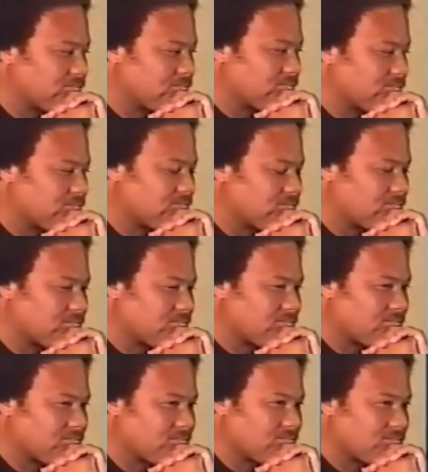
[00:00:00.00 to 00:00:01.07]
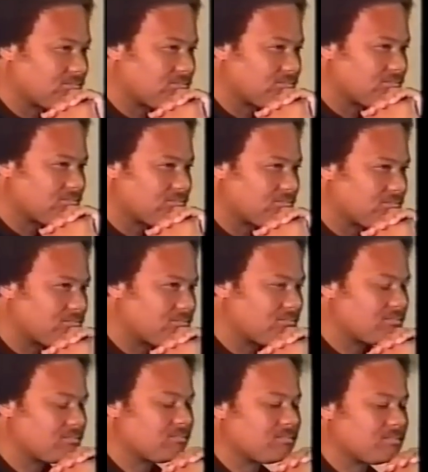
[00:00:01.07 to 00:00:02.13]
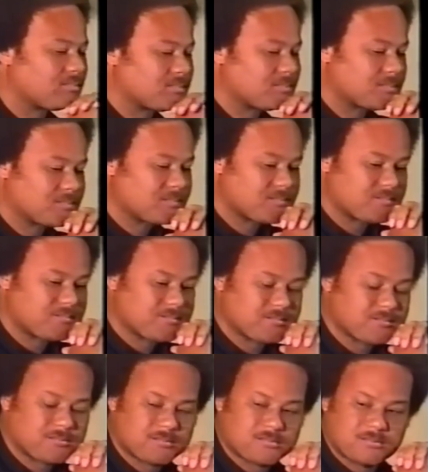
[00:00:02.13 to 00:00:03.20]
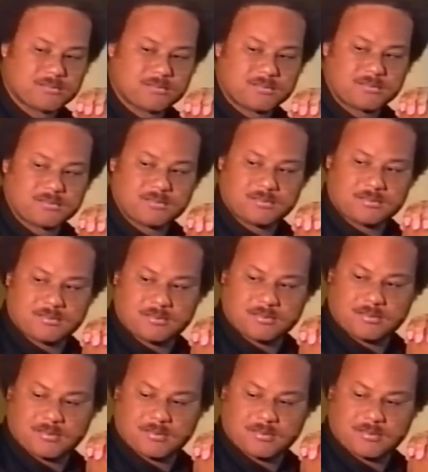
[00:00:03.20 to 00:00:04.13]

The person shown says nothing.